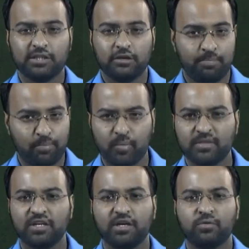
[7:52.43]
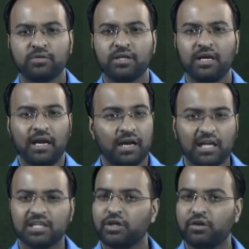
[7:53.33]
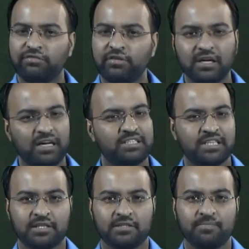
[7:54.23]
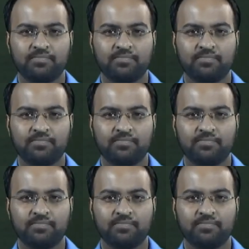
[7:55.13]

of promissory notes, collection of checks,